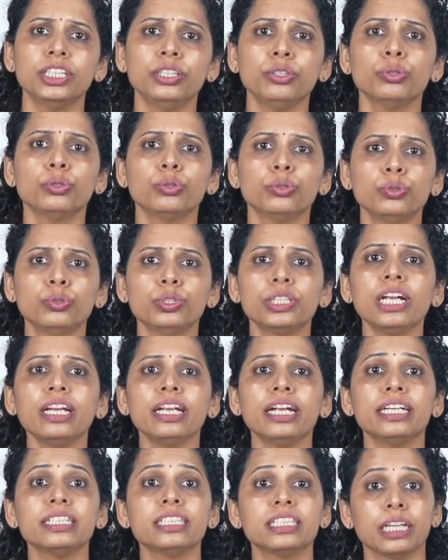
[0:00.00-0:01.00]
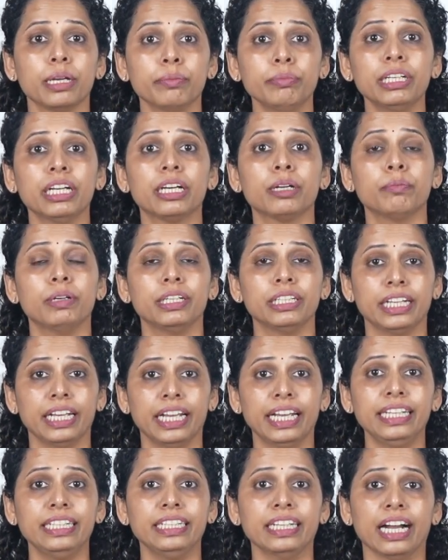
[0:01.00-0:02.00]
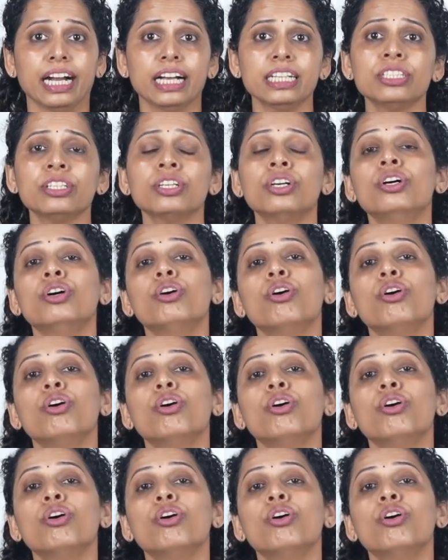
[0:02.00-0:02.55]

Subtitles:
into rural and semi-urban areas